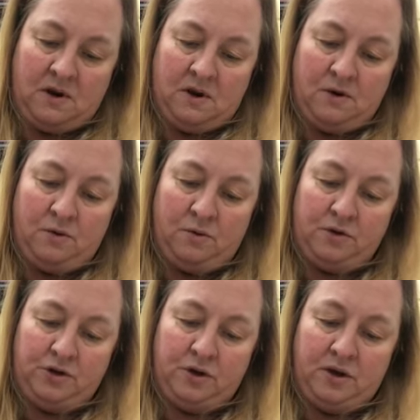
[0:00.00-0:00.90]
And of
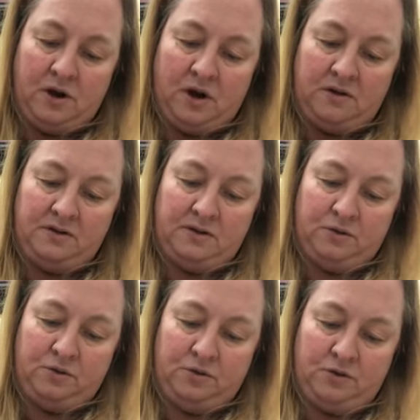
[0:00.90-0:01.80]
course, you can also
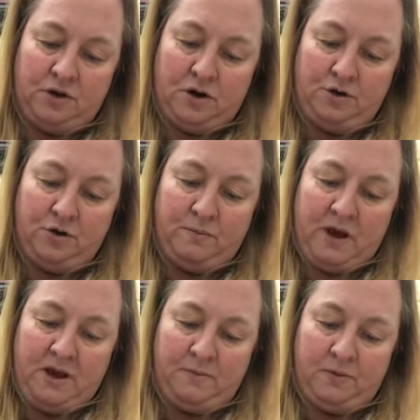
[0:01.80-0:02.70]
just turn your
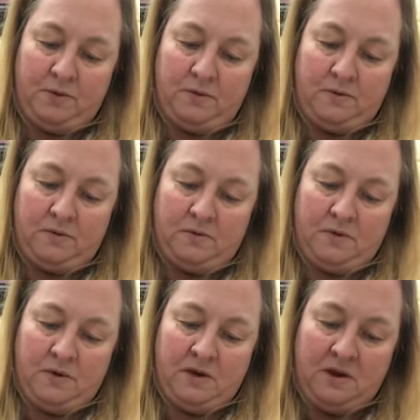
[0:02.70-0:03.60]
paper
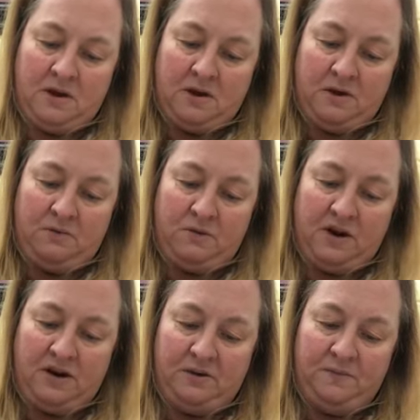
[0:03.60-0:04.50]

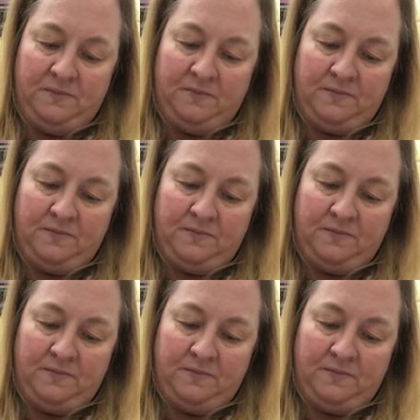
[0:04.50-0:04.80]
around,